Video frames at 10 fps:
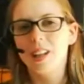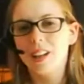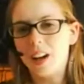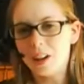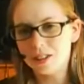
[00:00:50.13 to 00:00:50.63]

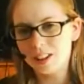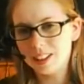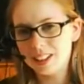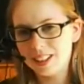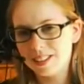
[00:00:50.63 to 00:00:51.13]

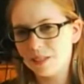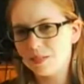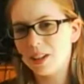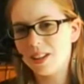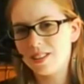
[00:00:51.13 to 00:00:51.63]
Australians have
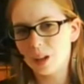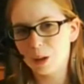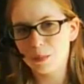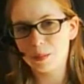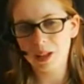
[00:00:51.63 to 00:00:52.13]
already
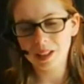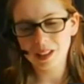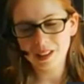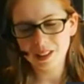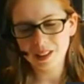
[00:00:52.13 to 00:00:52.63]

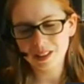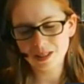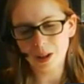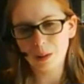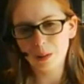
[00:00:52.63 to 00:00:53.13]
celebrated
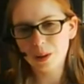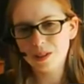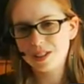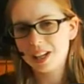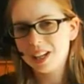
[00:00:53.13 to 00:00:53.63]
Star
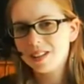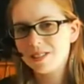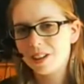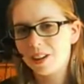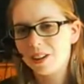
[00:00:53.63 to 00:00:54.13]
Wars Day,
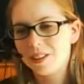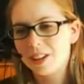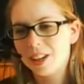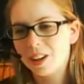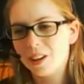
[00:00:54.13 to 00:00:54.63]
so
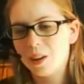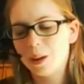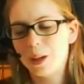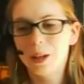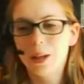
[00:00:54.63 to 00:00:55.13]
they're
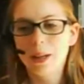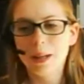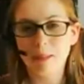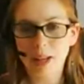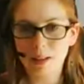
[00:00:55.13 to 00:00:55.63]
on
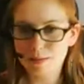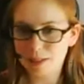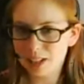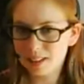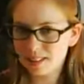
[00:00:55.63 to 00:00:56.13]
May the
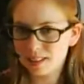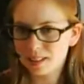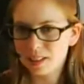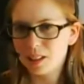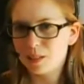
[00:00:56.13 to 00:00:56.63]
5th,
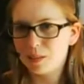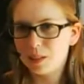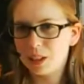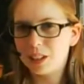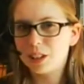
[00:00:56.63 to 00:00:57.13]

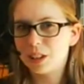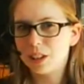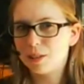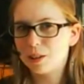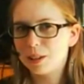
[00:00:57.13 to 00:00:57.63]
which,
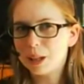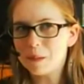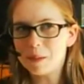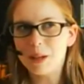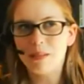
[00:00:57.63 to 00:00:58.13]
correct
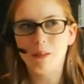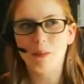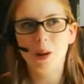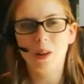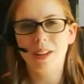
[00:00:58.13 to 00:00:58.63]
me if I'm
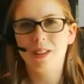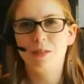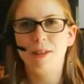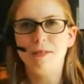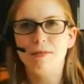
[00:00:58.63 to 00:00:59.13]
wrong, is it
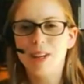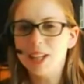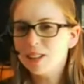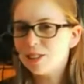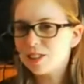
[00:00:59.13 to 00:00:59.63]

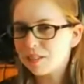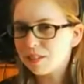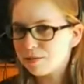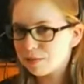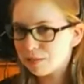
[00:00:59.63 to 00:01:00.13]
Revenge of the
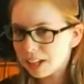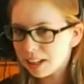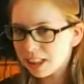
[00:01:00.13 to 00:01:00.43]
5th?